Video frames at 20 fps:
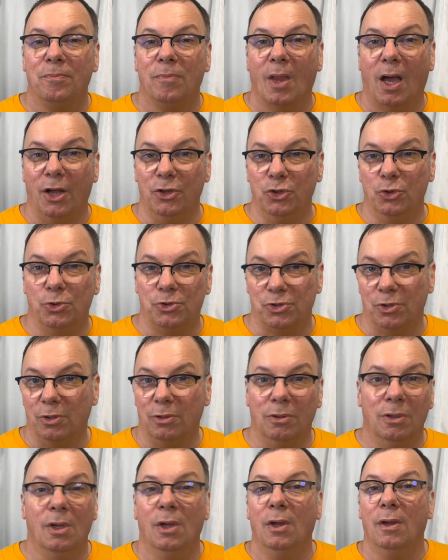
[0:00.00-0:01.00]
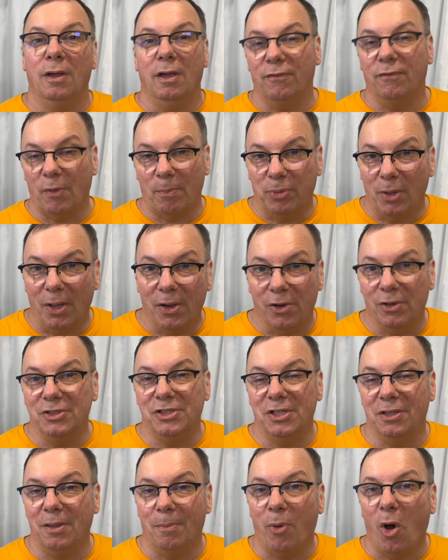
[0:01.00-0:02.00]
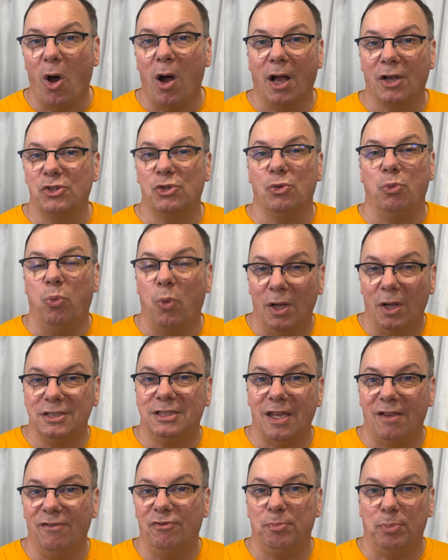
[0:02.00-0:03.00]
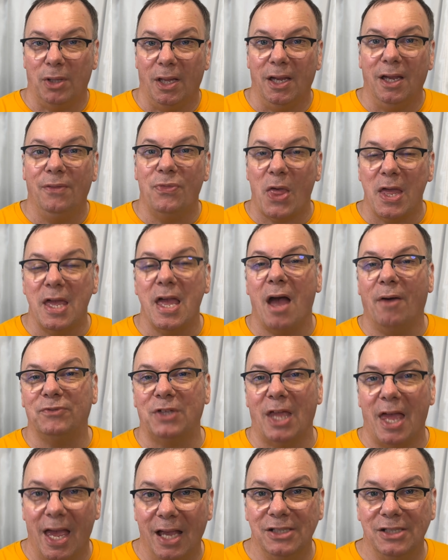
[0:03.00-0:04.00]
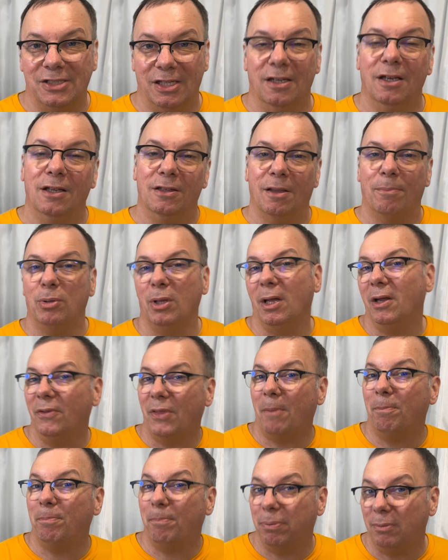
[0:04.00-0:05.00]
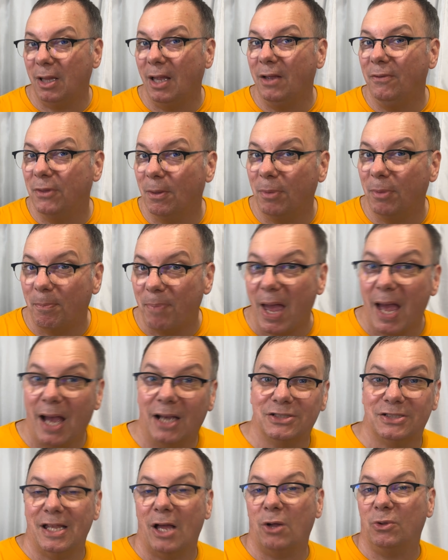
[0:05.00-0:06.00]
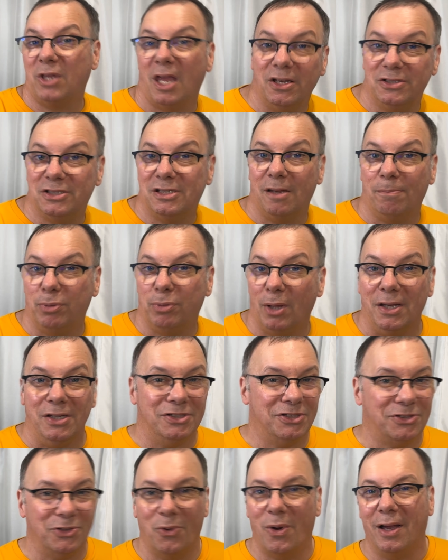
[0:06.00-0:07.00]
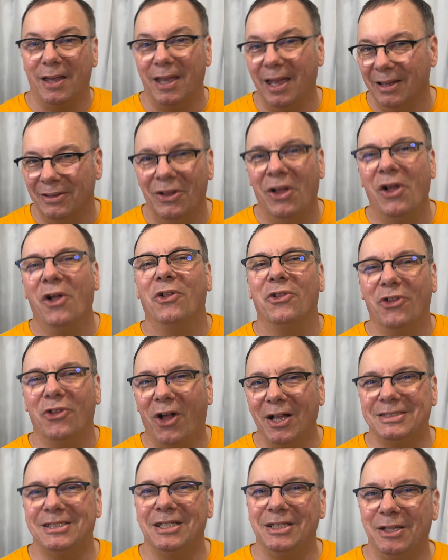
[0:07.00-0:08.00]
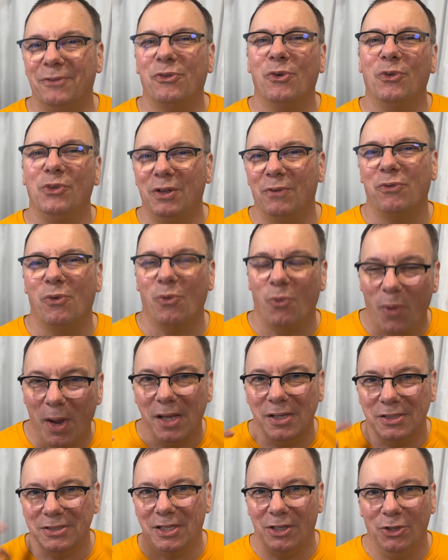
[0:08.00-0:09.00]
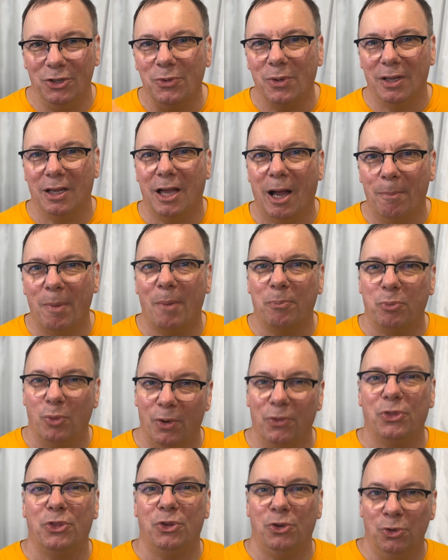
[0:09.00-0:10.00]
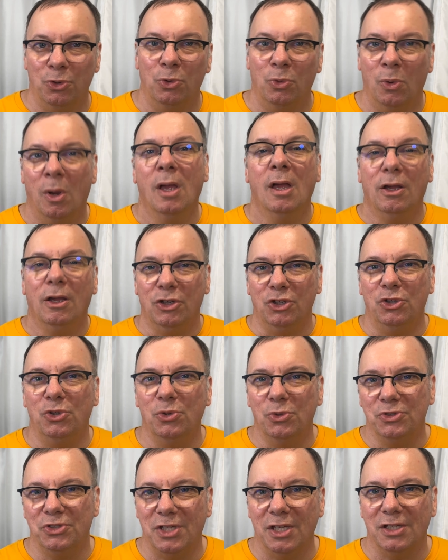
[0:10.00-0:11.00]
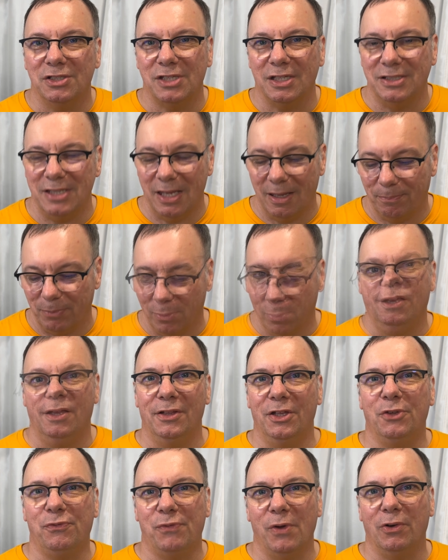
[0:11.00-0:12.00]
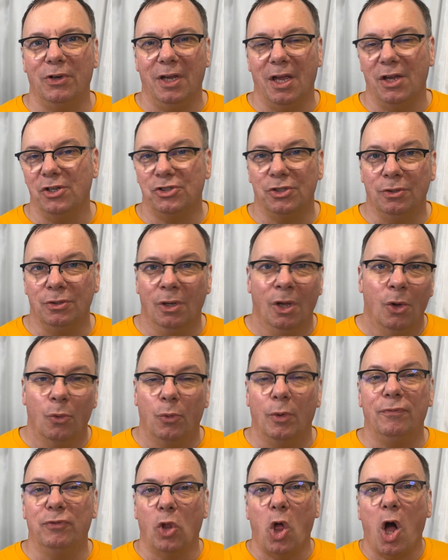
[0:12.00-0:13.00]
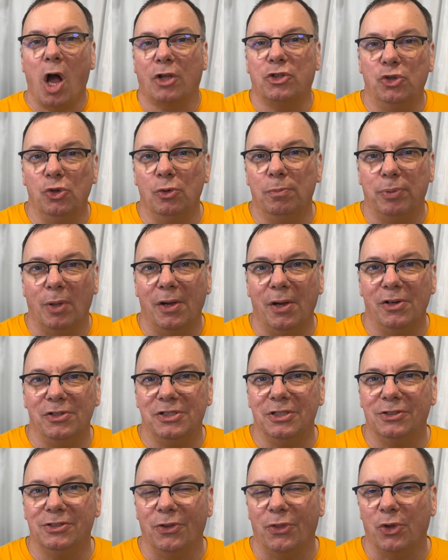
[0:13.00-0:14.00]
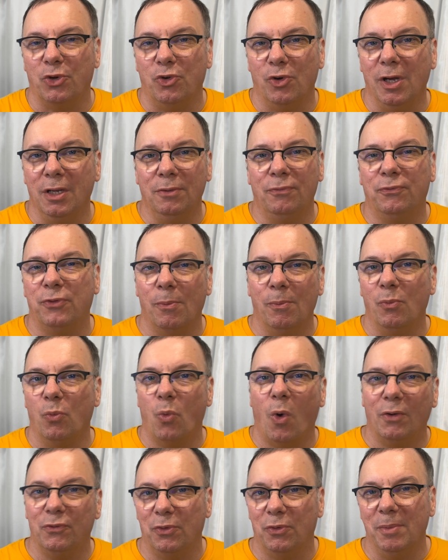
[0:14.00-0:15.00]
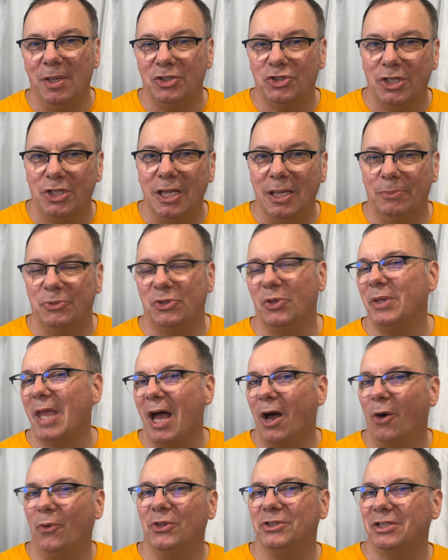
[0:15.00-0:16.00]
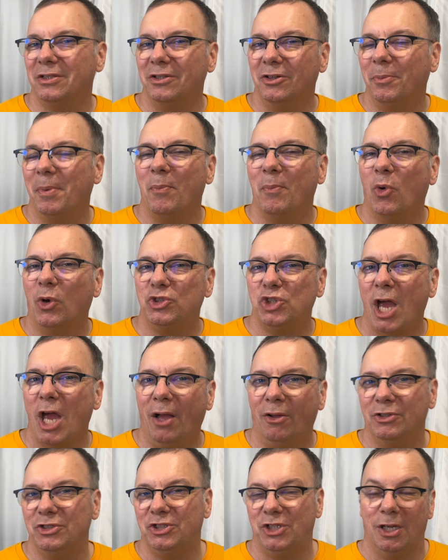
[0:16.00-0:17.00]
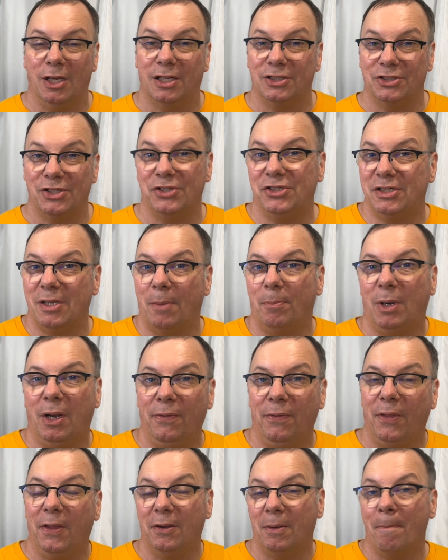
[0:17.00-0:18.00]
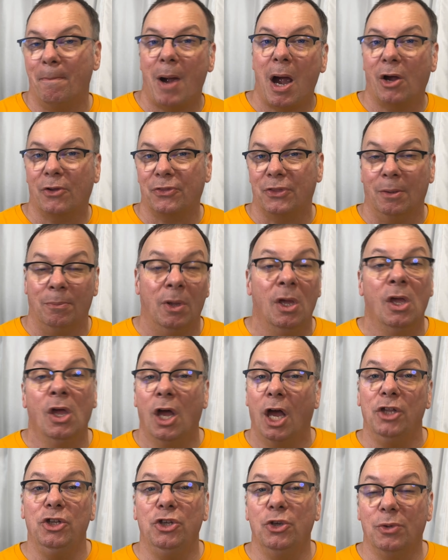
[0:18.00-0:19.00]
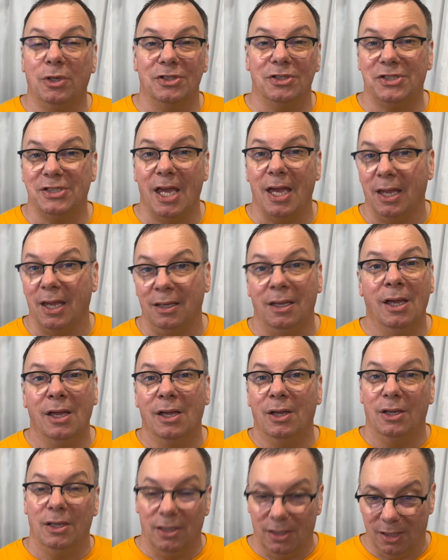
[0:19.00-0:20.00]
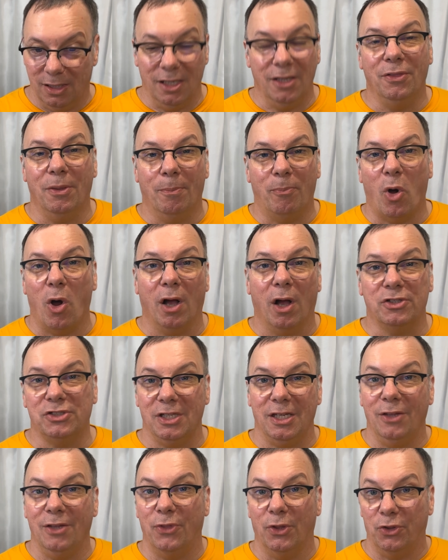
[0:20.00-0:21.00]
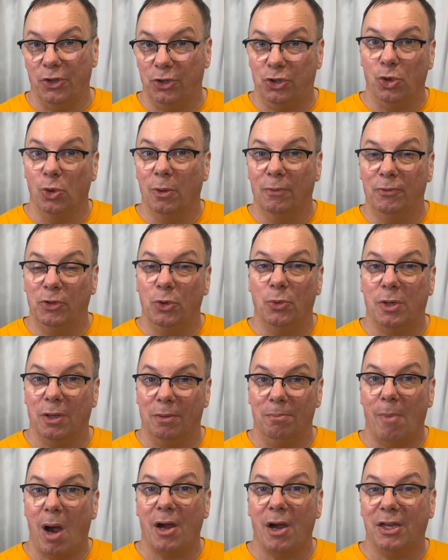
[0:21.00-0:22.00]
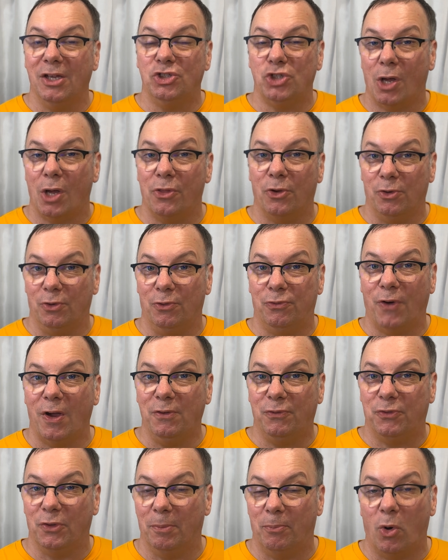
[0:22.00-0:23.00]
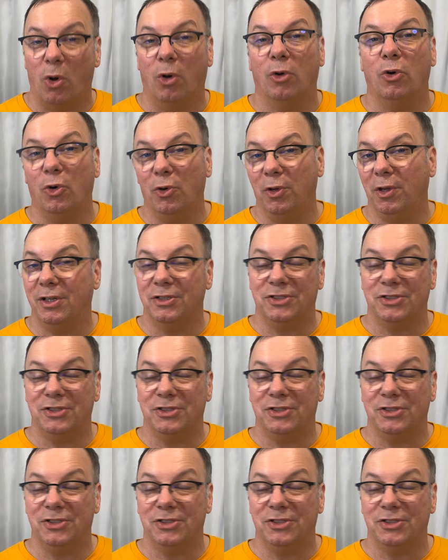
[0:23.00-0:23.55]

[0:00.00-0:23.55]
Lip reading: a neutral, if a player is in the box, once they've played, they have to exit, and the player that played them the pass now takes their place. So again, lots of different ways that you can come up with to use this example. In this variation, we've locked 2 players into the grid, from one from each team. So now there's a little bit more challenge there because there's somebody there to mark them. And you can say, in the box, either the 2 of you can mark each other and fight for the ball, or you can